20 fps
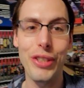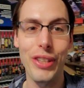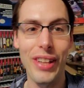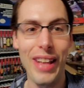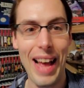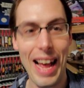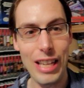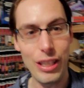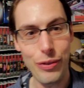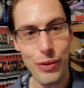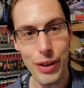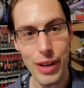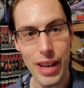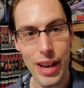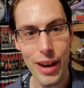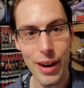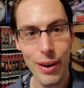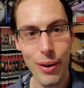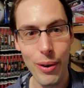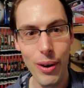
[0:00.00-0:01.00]
the last
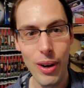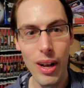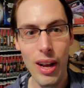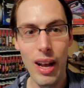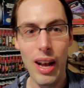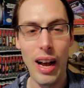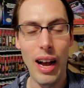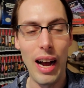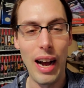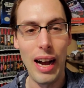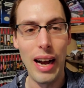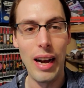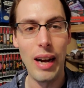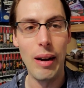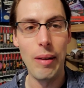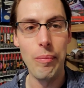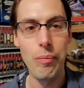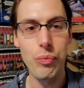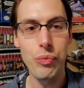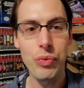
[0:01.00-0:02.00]
video
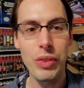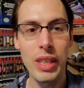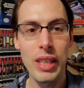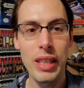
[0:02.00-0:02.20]
um,